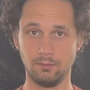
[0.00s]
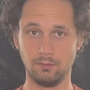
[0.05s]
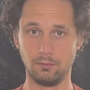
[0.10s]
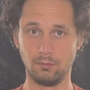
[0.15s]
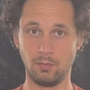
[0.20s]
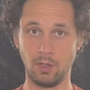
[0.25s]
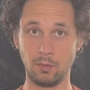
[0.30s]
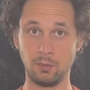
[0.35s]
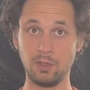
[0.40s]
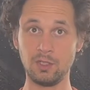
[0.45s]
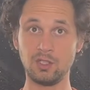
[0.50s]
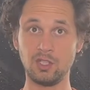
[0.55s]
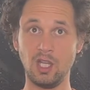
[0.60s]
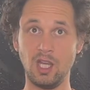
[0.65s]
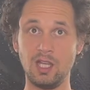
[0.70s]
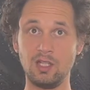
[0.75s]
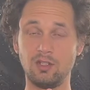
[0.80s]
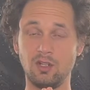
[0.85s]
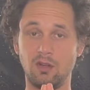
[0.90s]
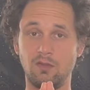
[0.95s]
When we
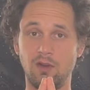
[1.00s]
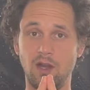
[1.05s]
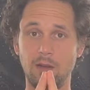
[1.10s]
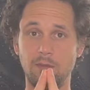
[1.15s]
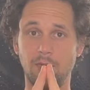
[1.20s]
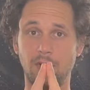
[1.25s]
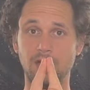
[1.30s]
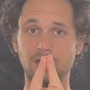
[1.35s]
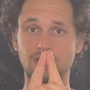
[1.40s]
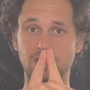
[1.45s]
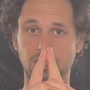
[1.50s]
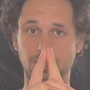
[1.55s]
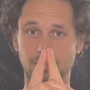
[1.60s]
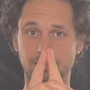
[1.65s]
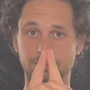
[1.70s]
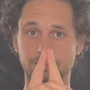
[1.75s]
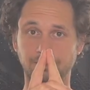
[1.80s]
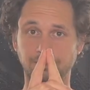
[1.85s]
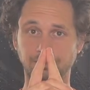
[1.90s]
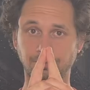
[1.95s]
change our vibration,
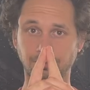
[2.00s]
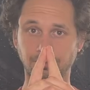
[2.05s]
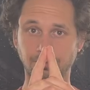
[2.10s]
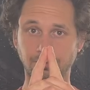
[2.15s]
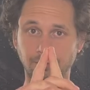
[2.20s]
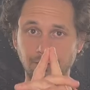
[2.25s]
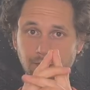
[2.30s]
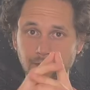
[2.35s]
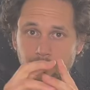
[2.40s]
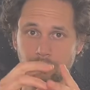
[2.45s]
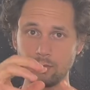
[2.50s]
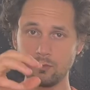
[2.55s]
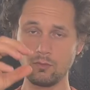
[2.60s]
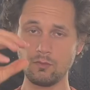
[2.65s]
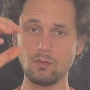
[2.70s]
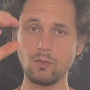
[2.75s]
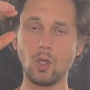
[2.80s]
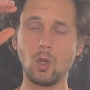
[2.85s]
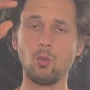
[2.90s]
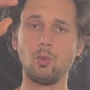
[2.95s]

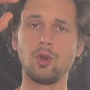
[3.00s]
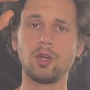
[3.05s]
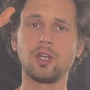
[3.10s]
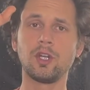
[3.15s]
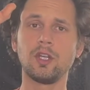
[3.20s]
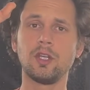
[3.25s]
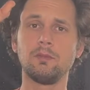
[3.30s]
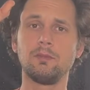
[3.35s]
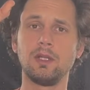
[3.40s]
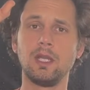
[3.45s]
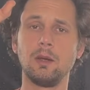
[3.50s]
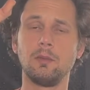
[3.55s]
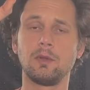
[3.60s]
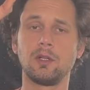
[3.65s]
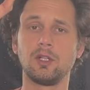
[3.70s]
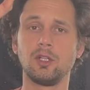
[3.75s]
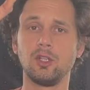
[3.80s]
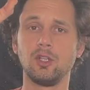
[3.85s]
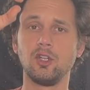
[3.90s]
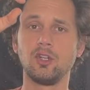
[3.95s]
we're going to be able
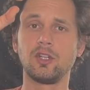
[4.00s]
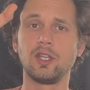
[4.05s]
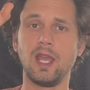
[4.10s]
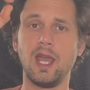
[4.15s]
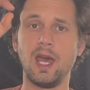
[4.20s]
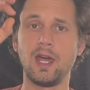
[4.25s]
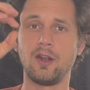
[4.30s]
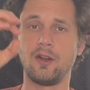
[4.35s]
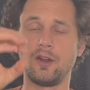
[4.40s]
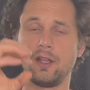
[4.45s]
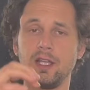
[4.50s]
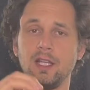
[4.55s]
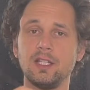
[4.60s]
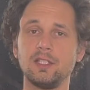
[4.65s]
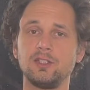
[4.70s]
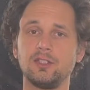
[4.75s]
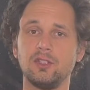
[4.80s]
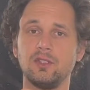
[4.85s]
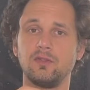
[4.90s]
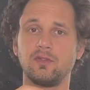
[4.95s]
to look at our
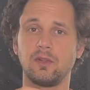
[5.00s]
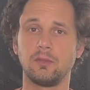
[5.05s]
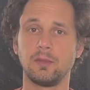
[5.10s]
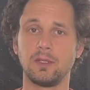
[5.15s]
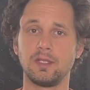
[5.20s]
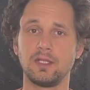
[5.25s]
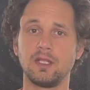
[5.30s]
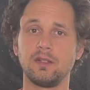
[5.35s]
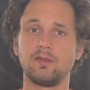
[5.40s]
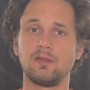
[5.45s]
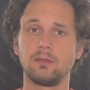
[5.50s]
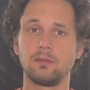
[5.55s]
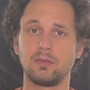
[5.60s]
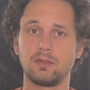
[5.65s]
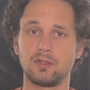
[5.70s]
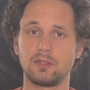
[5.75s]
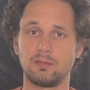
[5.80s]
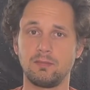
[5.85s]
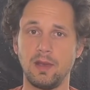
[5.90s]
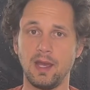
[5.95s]
issue from a different
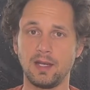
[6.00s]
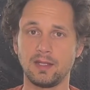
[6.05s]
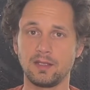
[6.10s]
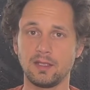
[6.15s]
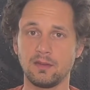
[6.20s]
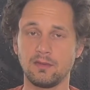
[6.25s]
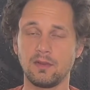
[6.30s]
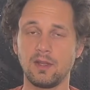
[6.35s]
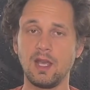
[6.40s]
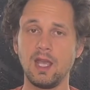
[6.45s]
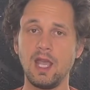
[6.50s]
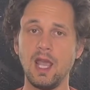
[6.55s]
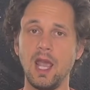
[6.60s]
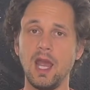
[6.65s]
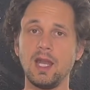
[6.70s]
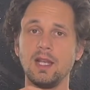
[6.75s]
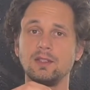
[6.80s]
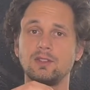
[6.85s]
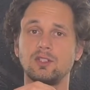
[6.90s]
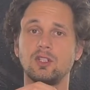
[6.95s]
perspective,
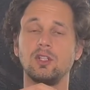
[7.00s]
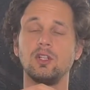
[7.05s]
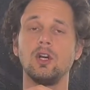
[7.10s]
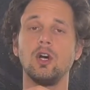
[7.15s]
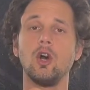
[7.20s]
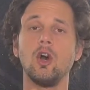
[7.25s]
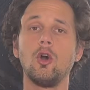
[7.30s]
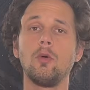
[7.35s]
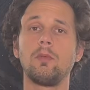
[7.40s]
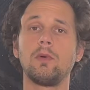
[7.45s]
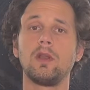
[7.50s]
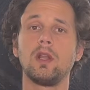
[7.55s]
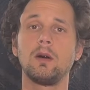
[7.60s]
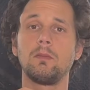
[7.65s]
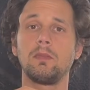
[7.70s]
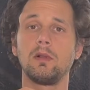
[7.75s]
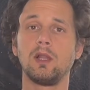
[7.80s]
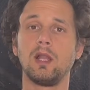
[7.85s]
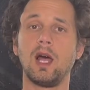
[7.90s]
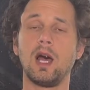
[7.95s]
and it's going to open
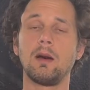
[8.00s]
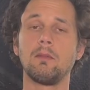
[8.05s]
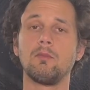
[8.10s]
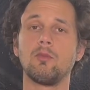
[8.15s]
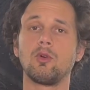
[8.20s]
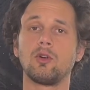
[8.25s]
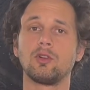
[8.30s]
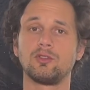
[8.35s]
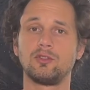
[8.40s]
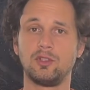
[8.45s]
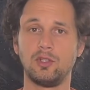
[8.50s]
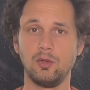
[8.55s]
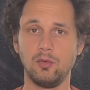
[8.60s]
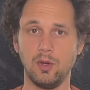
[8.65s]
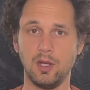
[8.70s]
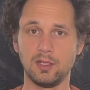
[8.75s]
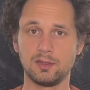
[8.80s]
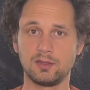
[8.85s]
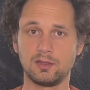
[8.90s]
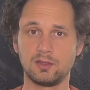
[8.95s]
up a lot more to
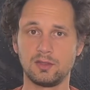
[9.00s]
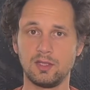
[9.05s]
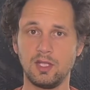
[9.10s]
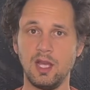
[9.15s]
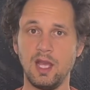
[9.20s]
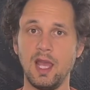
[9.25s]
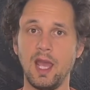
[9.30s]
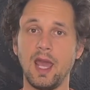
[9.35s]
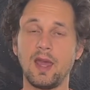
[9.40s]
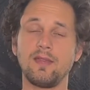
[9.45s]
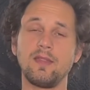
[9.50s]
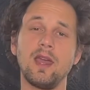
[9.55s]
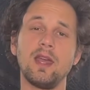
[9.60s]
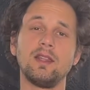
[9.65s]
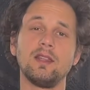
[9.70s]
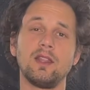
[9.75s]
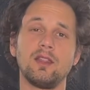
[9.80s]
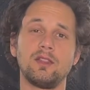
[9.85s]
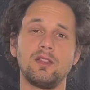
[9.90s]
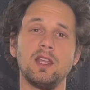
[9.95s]
us. And
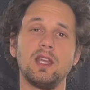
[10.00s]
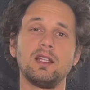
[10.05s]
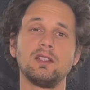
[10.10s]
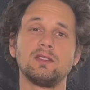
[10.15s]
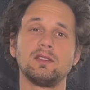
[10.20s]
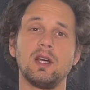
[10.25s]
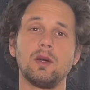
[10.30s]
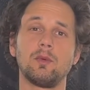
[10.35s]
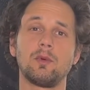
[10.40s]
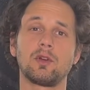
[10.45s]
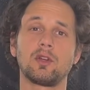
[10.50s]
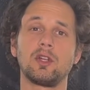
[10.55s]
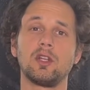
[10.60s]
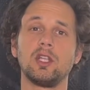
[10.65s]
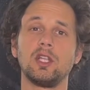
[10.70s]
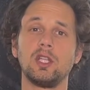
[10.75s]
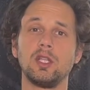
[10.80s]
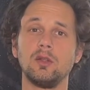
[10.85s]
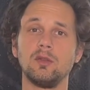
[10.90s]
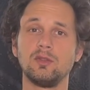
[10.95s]
then the things that we're going to
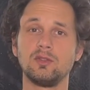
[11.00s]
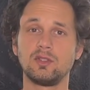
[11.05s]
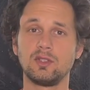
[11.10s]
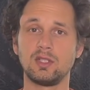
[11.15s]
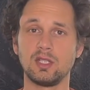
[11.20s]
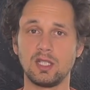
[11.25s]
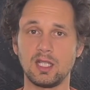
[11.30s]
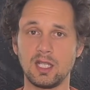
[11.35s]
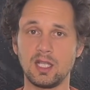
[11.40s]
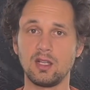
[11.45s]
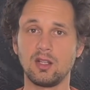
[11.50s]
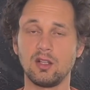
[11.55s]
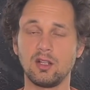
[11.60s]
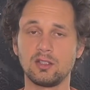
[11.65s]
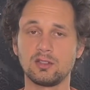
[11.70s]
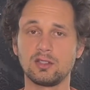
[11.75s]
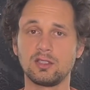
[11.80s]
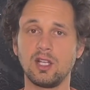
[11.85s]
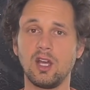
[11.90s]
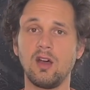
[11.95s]
use to heal
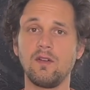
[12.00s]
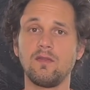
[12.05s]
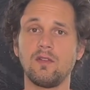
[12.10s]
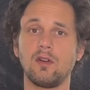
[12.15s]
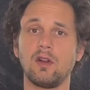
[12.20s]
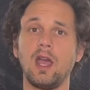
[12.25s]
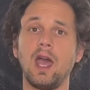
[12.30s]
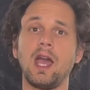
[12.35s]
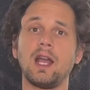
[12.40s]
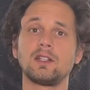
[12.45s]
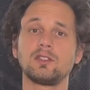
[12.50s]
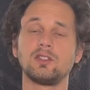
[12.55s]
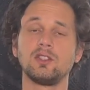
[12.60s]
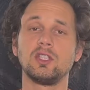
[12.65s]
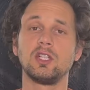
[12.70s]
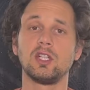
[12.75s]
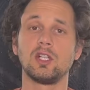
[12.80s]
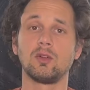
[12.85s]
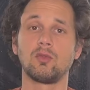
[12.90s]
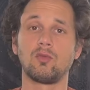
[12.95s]
ourselves are actually
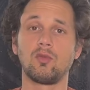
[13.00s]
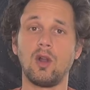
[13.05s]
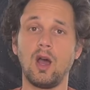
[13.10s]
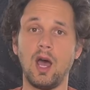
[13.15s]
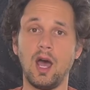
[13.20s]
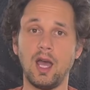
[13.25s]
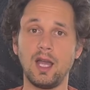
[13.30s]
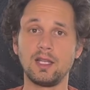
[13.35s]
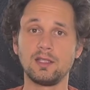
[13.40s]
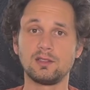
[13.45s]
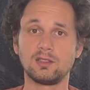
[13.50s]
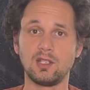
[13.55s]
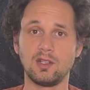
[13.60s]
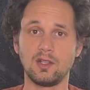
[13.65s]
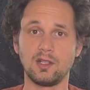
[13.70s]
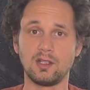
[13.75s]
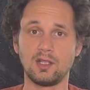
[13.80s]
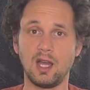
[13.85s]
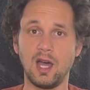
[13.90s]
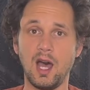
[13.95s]
going to rise to
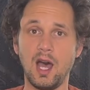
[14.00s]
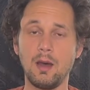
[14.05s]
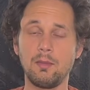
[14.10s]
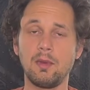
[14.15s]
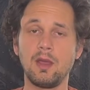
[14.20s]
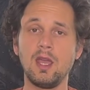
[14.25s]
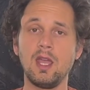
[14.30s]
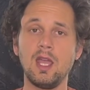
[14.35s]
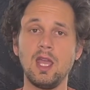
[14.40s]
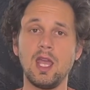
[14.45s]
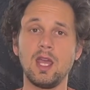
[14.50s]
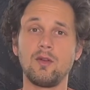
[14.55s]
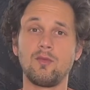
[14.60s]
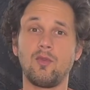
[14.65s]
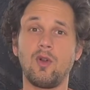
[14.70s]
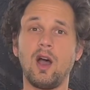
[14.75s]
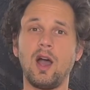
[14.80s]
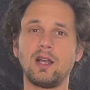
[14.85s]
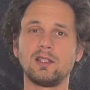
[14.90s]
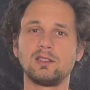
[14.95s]
the top and
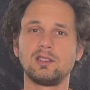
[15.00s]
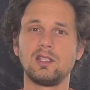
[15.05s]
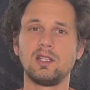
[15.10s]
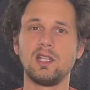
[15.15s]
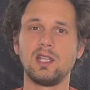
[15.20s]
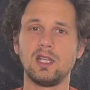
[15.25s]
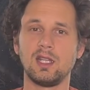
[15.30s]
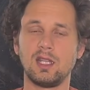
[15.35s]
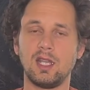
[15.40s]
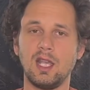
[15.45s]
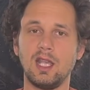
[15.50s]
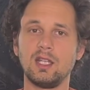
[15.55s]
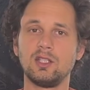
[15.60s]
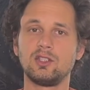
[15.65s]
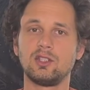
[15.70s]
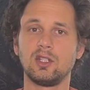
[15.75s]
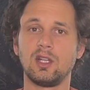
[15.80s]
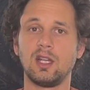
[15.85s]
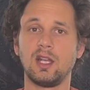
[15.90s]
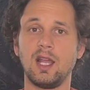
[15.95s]
rise to the
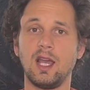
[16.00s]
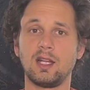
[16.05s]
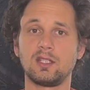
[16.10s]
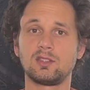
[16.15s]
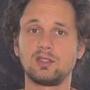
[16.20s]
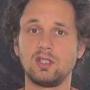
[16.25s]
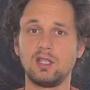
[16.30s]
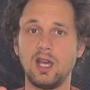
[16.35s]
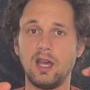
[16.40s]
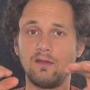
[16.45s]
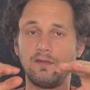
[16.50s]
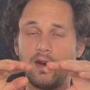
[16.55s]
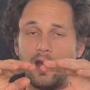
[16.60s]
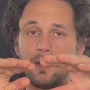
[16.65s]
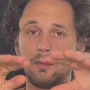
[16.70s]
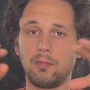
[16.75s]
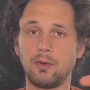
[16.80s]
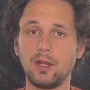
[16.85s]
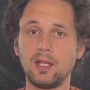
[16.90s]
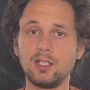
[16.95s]
occasion. And actually that
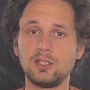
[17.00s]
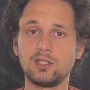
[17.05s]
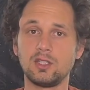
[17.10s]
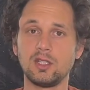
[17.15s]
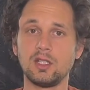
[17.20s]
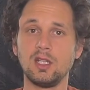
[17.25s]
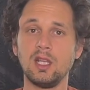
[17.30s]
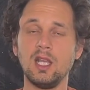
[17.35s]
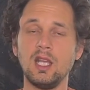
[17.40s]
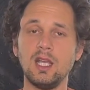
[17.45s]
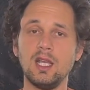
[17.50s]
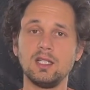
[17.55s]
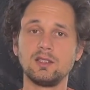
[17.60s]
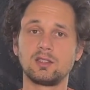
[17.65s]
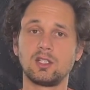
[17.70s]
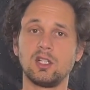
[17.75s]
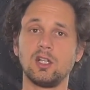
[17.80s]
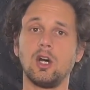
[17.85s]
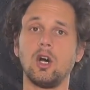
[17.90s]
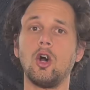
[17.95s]
vibration is
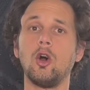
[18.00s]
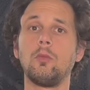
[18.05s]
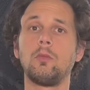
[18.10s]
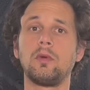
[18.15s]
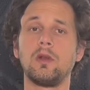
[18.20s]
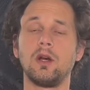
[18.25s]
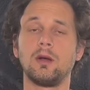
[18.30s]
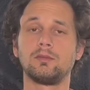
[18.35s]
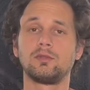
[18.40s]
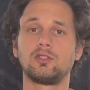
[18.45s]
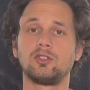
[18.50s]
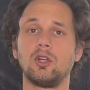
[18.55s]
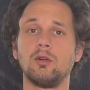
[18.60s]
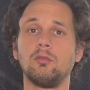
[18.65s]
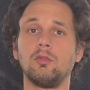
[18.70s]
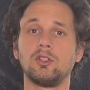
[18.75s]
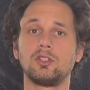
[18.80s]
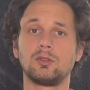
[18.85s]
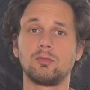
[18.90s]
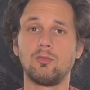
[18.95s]
going to open up so
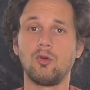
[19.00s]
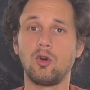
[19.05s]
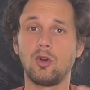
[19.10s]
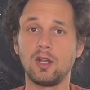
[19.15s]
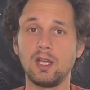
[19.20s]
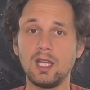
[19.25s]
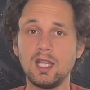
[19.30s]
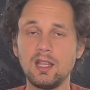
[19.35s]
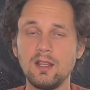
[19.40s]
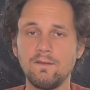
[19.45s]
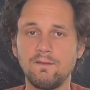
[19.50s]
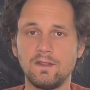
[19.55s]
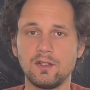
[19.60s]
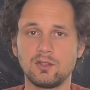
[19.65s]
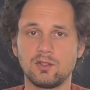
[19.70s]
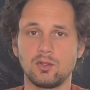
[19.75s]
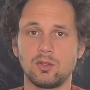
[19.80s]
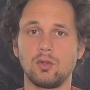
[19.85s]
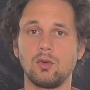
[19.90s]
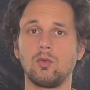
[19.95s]
much more in the
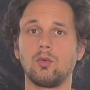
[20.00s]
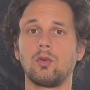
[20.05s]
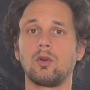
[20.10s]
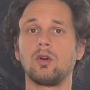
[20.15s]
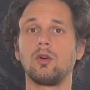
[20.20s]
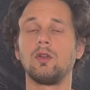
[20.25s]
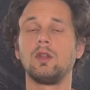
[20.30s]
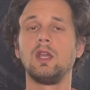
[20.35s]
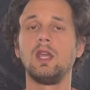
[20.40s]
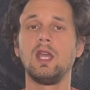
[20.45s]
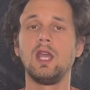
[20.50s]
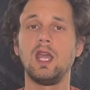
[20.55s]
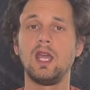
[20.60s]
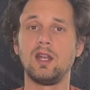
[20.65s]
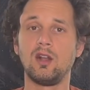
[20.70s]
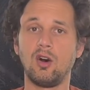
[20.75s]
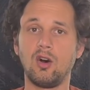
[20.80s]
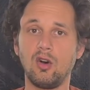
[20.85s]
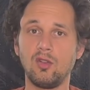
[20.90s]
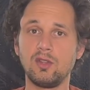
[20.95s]
physical world and
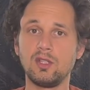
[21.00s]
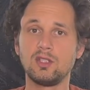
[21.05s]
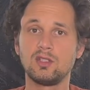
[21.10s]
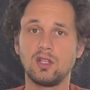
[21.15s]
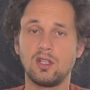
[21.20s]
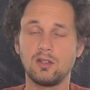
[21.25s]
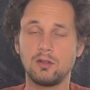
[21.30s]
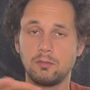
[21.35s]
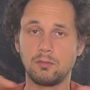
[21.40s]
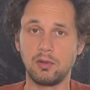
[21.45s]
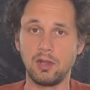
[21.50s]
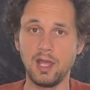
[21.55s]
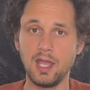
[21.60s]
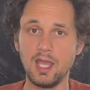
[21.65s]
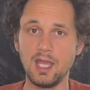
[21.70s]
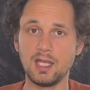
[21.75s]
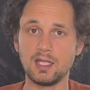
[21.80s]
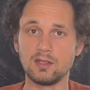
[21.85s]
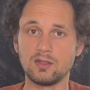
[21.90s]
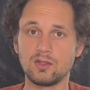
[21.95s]
all these other
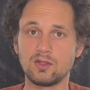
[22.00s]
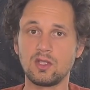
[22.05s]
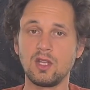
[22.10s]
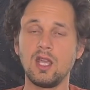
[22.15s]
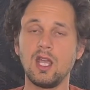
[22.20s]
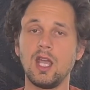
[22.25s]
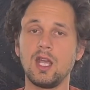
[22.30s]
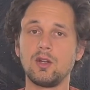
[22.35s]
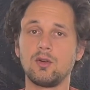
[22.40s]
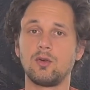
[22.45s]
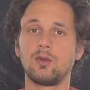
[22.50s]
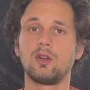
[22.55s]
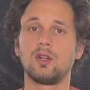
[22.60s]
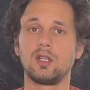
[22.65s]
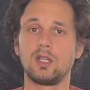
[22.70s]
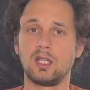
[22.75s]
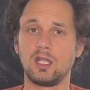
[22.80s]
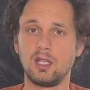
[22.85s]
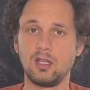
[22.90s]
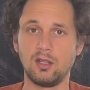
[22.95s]
planes in order to
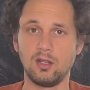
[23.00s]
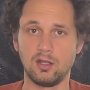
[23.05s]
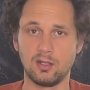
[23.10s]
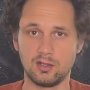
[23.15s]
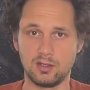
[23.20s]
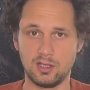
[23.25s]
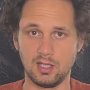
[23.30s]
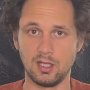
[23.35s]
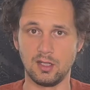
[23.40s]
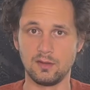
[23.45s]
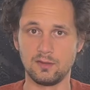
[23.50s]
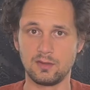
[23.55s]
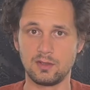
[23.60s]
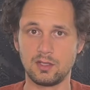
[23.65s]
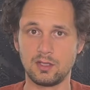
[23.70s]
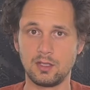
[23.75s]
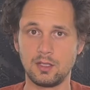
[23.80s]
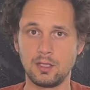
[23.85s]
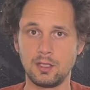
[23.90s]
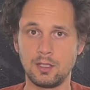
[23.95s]
heal ourselves.